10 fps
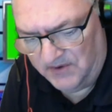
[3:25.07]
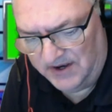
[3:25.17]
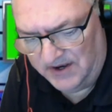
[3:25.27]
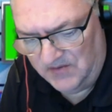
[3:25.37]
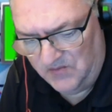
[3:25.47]

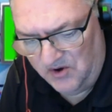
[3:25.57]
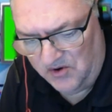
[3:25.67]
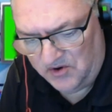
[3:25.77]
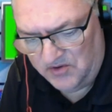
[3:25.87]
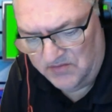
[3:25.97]
and
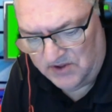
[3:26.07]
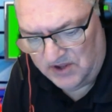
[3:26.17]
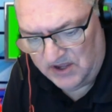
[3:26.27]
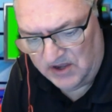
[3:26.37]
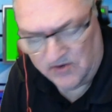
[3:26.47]
welcome to
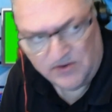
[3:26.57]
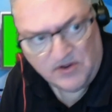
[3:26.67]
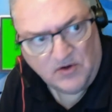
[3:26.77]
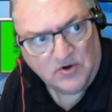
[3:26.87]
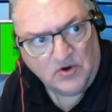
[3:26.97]

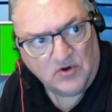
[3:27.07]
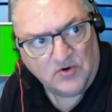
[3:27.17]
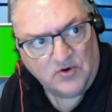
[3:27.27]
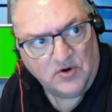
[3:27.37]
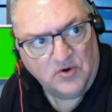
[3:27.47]
Tell
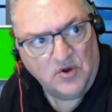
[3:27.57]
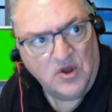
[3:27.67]
Cockerel